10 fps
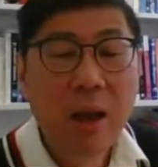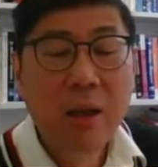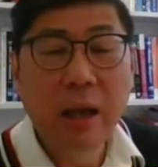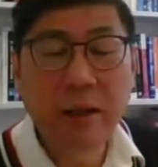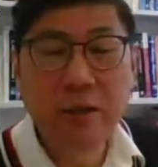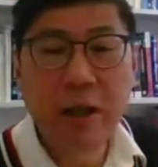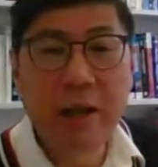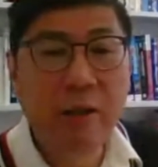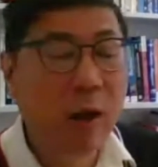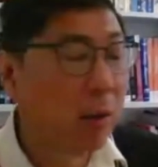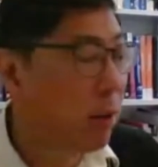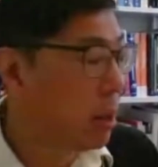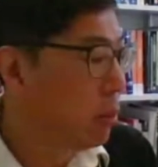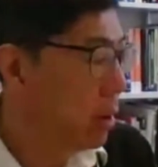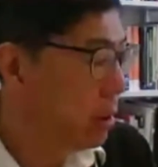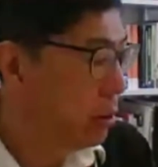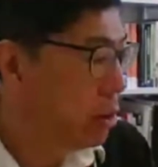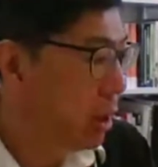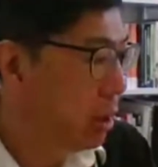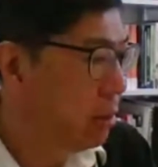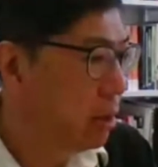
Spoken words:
say, I think J.K. Rowling. What's his J.K.?